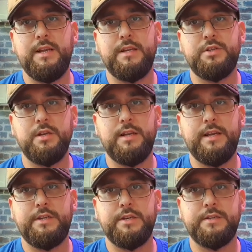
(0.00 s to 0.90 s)

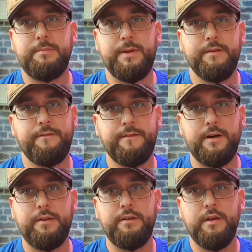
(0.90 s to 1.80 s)
literally just a bit of
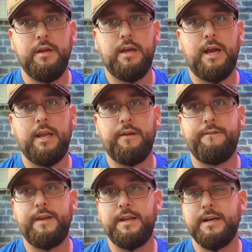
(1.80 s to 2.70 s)
fun. And I
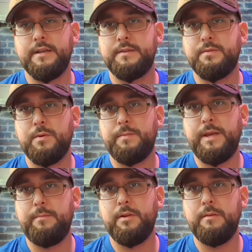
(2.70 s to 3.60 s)
think that's what
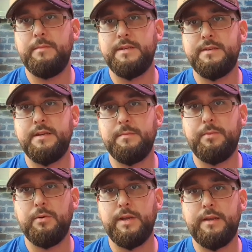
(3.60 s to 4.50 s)
people are missing, the
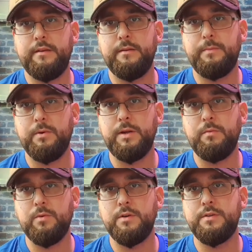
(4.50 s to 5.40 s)
point. The
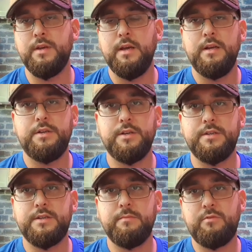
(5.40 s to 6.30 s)
point was
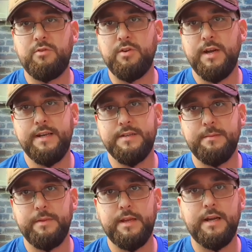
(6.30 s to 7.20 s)
just to create
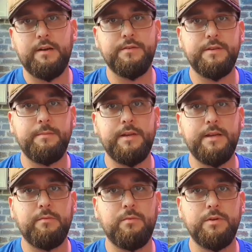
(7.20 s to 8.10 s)
something out of something
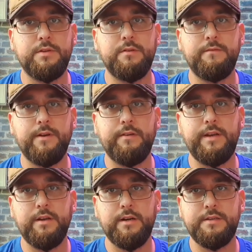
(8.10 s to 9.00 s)
that wasn't
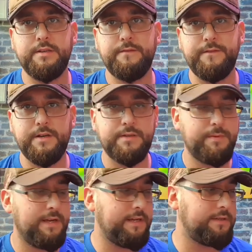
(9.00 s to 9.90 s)
very nice in the first
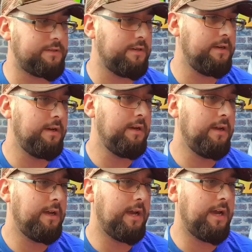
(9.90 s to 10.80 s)
place.
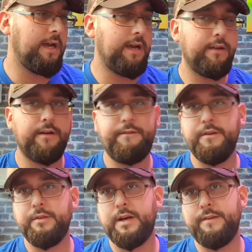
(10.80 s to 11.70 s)
And I
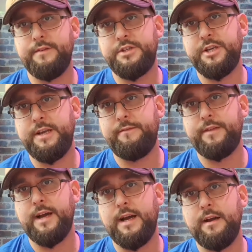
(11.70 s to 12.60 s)
feel that I've achieved
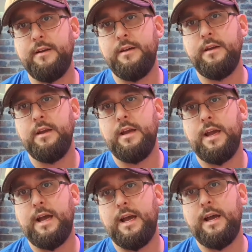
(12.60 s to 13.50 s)
that.
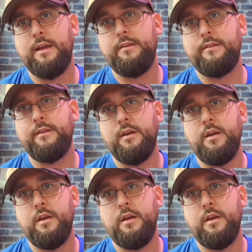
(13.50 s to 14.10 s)
And